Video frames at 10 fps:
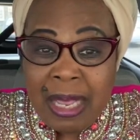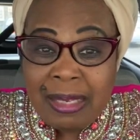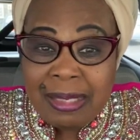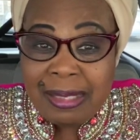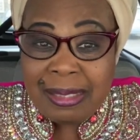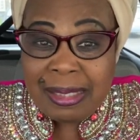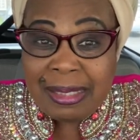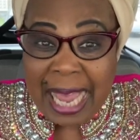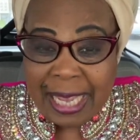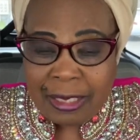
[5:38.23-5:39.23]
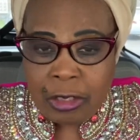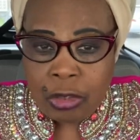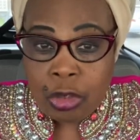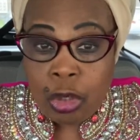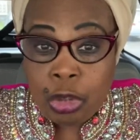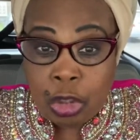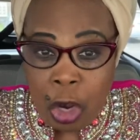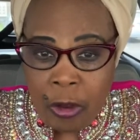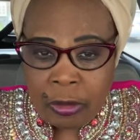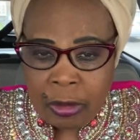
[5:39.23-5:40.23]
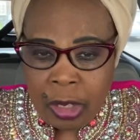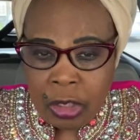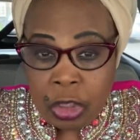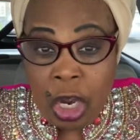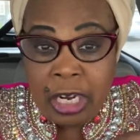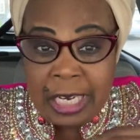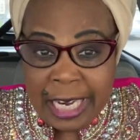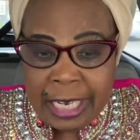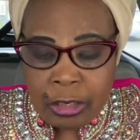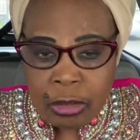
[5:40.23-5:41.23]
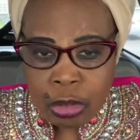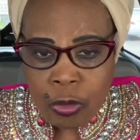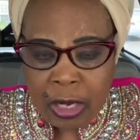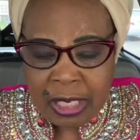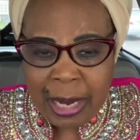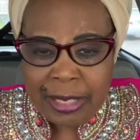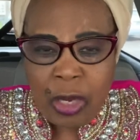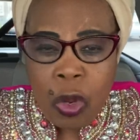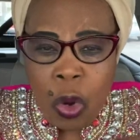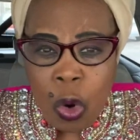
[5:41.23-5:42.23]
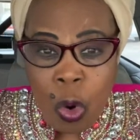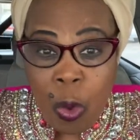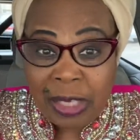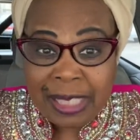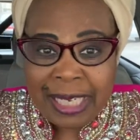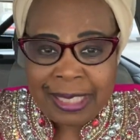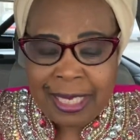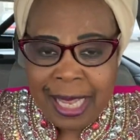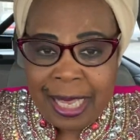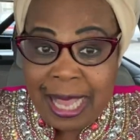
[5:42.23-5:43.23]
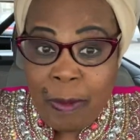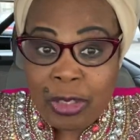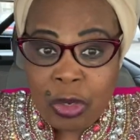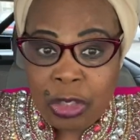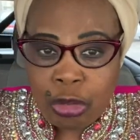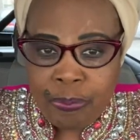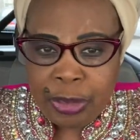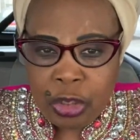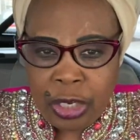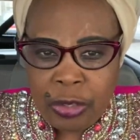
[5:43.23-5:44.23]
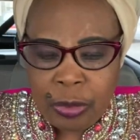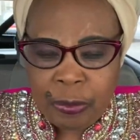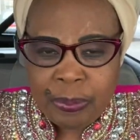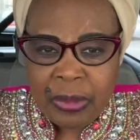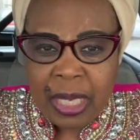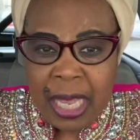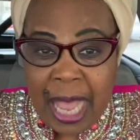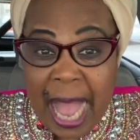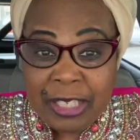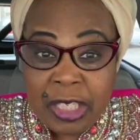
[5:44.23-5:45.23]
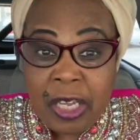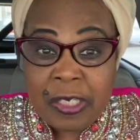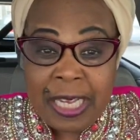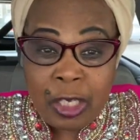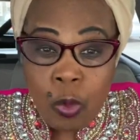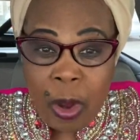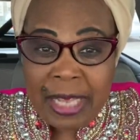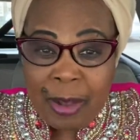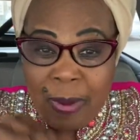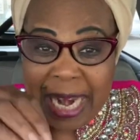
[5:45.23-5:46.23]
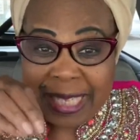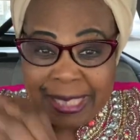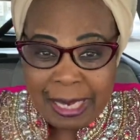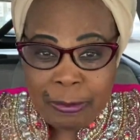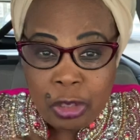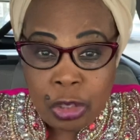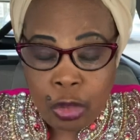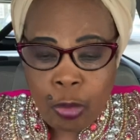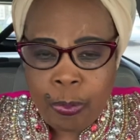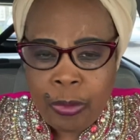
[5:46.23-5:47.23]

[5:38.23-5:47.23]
said to John leaned towards him and said, who was it that was going to betray you? And Jesus said, the one that when I dip the soup